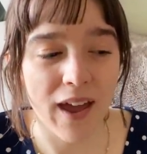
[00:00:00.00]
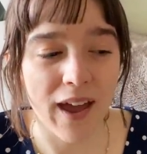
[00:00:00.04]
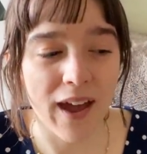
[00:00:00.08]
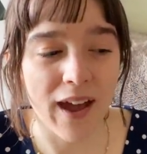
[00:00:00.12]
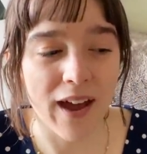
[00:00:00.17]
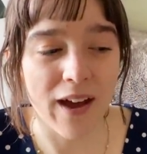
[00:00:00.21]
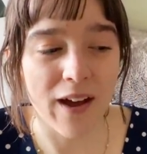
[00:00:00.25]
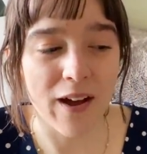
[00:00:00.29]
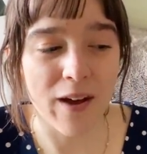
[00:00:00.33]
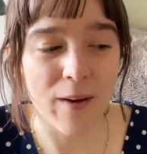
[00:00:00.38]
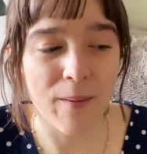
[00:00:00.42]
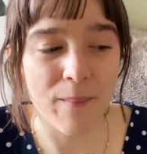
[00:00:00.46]

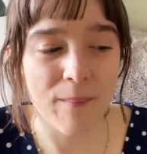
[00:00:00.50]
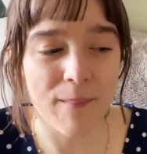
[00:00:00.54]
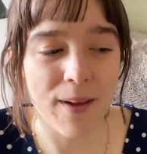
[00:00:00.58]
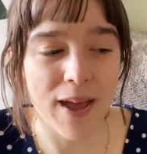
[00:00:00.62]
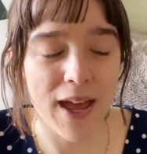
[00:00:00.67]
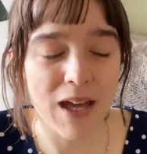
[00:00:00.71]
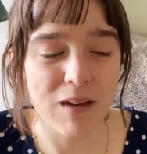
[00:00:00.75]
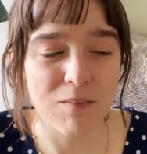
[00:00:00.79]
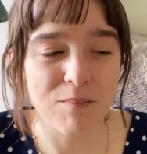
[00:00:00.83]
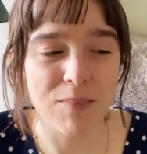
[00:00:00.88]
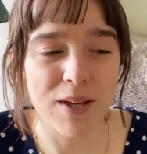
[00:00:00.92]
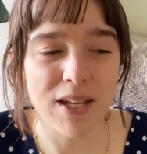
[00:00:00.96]
Um,
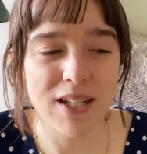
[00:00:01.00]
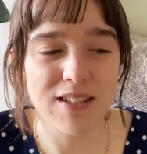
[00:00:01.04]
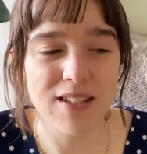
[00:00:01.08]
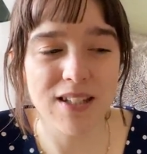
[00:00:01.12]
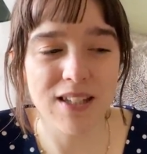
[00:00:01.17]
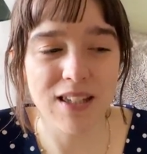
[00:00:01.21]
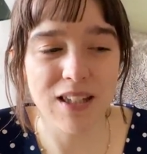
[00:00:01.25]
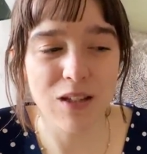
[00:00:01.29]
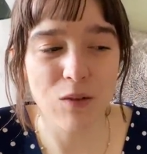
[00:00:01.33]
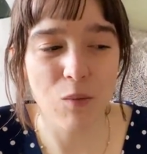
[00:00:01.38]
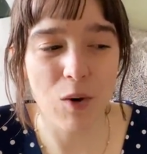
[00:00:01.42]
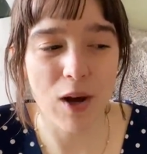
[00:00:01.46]
and
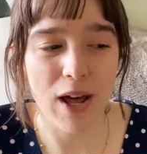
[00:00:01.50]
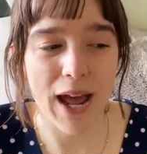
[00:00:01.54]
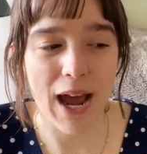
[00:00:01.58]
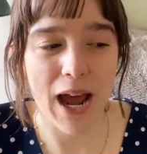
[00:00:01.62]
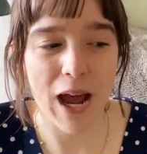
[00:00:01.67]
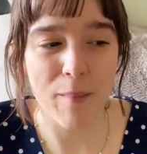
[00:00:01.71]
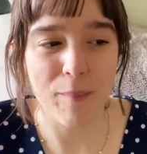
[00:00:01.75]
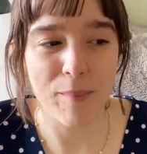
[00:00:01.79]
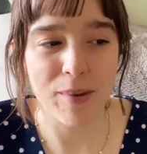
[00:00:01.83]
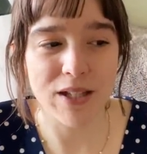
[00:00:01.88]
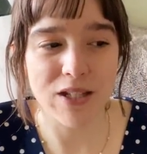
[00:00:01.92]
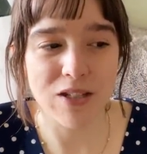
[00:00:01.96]
basically what
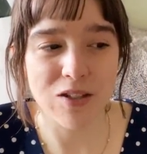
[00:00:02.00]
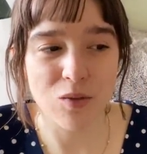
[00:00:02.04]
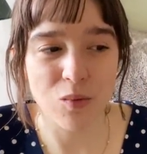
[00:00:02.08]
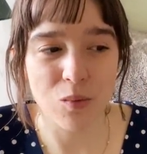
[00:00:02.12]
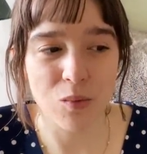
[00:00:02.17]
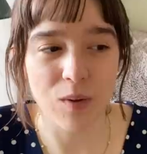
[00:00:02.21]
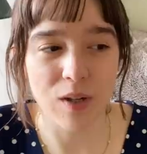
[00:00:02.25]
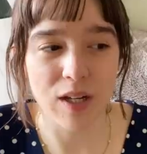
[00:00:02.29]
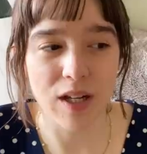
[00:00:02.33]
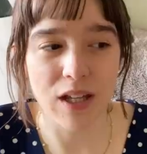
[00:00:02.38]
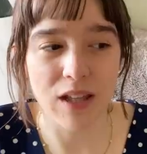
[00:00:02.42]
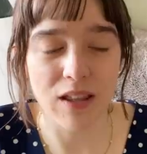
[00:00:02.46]
happened
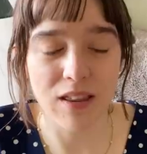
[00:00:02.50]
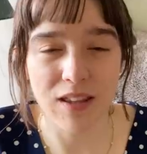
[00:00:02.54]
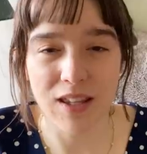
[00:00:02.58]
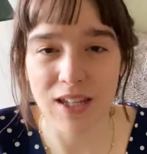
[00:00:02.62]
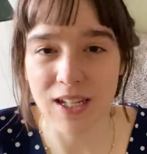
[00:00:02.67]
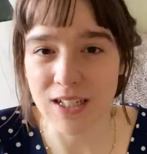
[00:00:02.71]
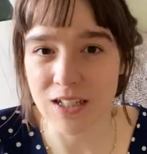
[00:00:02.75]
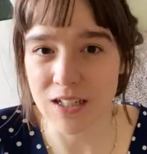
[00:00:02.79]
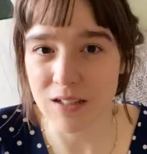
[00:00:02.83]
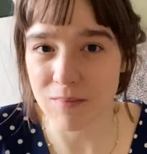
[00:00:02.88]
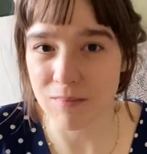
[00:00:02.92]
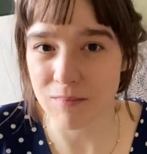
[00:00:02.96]
with
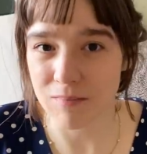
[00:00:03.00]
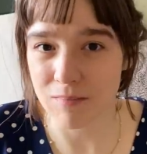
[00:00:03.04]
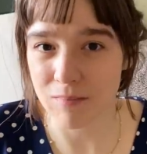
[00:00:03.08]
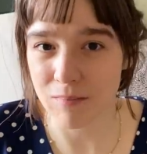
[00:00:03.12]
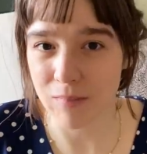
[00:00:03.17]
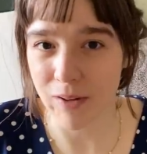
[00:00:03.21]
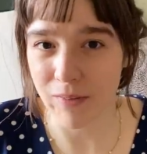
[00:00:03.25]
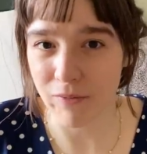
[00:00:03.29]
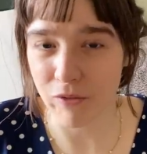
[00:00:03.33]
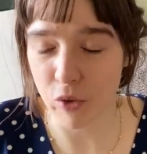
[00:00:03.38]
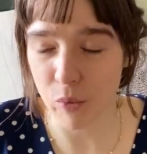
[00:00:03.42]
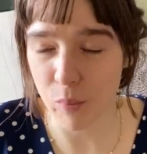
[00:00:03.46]

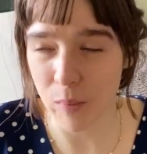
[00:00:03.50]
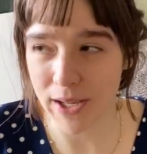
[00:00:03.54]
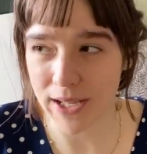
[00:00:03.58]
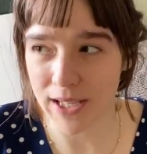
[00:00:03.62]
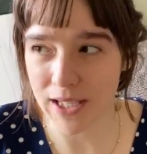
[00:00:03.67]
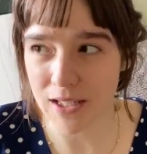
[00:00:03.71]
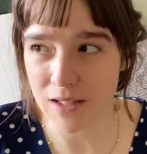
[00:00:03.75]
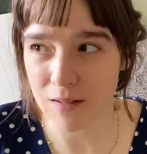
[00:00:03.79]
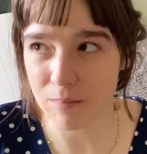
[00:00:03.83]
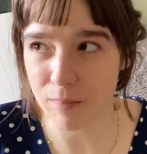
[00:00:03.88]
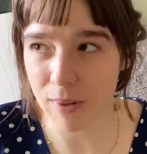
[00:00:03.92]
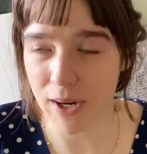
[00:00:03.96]
Kingdom of the
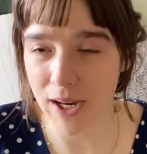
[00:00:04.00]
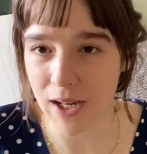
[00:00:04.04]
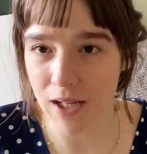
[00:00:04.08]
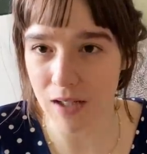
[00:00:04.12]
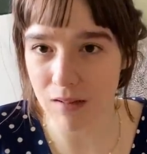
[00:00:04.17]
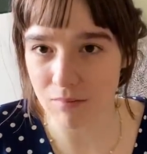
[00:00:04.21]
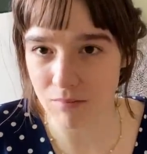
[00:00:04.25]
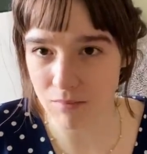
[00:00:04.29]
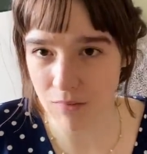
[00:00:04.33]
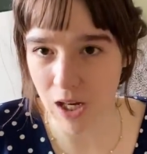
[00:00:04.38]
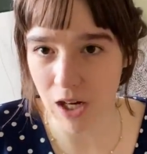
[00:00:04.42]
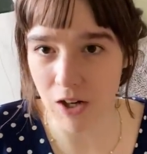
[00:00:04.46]
Wicked by
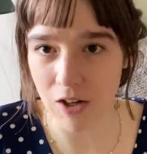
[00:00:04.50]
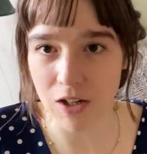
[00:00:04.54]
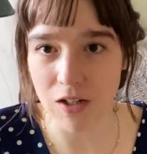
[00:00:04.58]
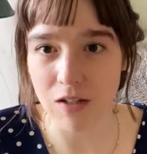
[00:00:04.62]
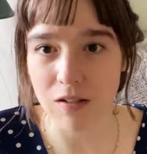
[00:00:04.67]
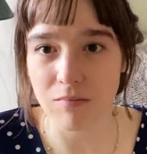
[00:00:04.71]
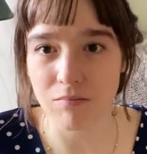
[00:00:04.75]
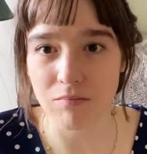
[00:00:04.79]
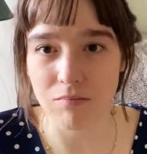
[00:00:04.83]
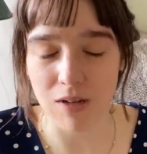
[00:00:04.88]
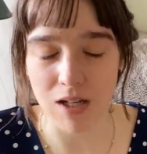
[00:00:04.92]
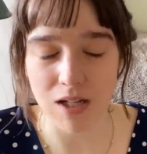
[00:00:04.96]

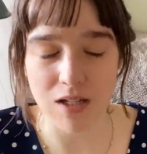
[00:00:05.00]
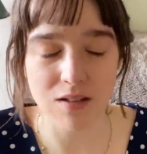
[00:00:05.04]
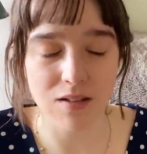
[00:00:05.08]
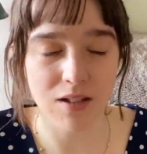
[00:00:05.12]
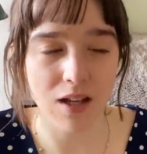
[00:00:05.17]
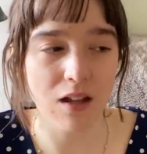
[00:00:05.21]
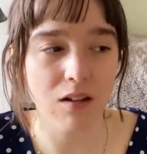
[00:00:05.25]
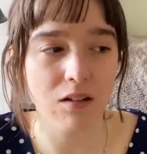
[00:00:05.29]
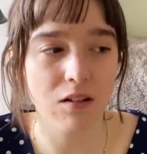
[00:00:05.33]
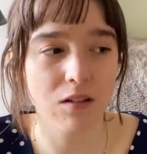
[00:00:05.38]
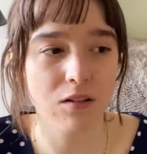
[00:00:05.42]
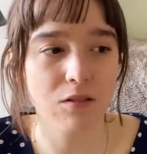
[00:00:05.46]
Kerri
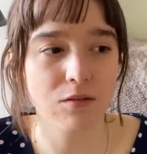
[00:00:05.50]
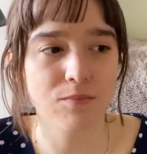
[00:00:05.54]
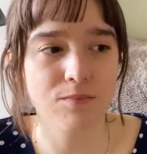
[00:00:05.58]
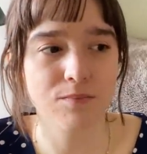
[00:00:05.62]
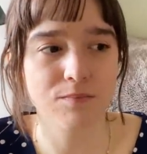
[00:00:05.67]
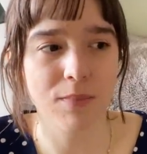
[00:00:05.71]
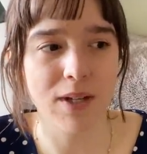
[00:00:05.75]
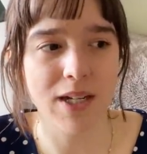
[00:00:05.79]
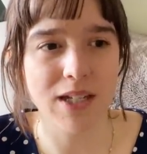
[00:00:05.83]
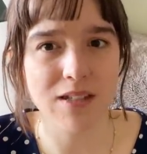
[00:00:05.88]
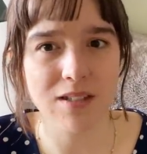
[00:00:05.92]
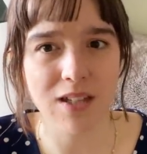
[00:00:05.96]
Maniscalco.
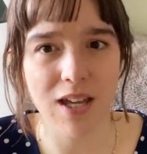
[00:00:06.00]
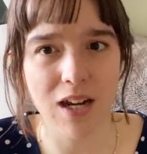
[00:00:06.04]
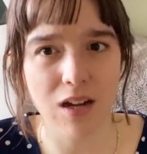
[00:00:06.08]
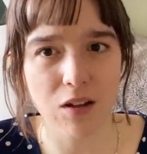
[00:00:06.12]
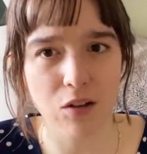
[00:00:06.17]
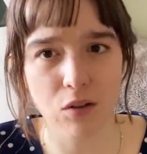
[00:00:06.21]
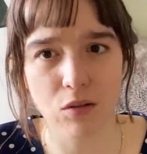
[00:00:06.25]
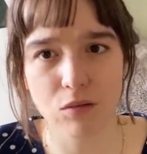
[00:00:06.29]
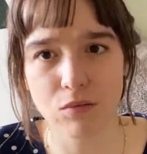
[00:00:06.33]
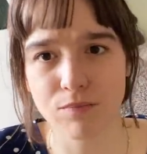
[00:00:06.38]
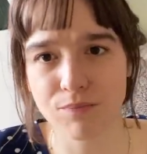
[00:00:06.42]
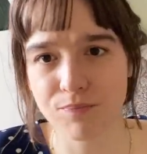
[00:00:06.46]

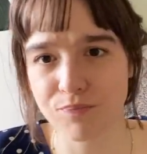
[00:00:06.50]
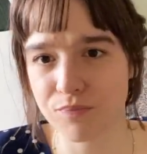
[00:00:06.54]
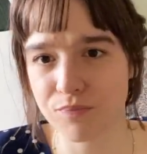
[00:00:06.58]
Maniscalco.